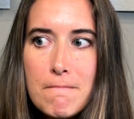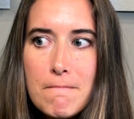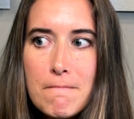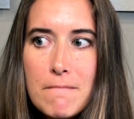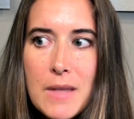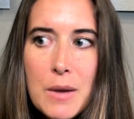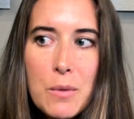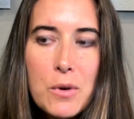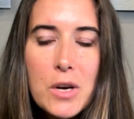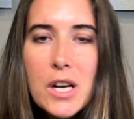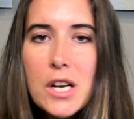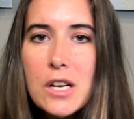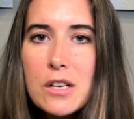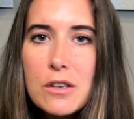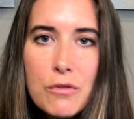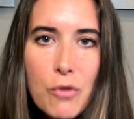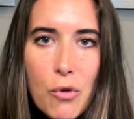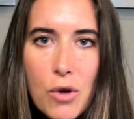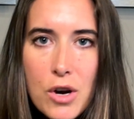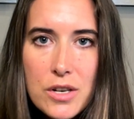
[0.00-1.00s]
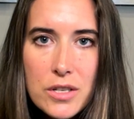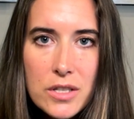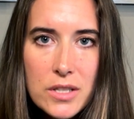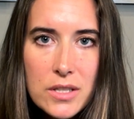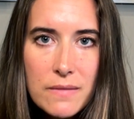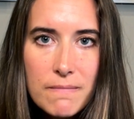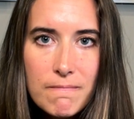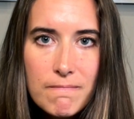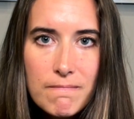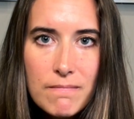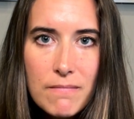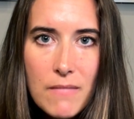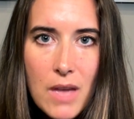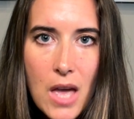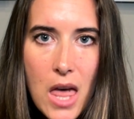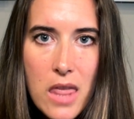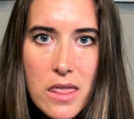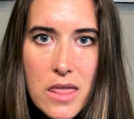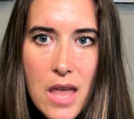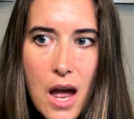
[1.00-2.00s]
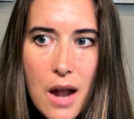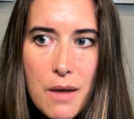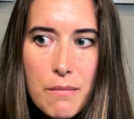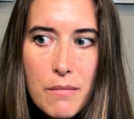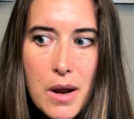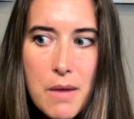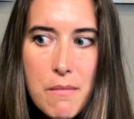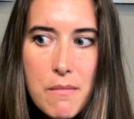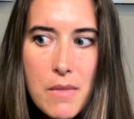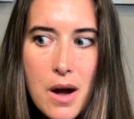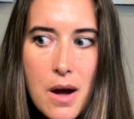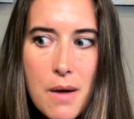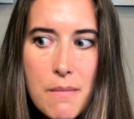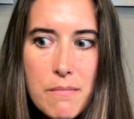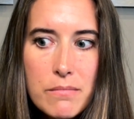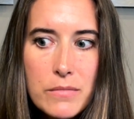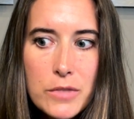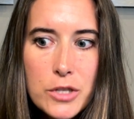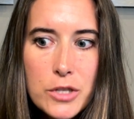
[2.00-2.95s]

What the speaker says: they were getting a divorce and that my mom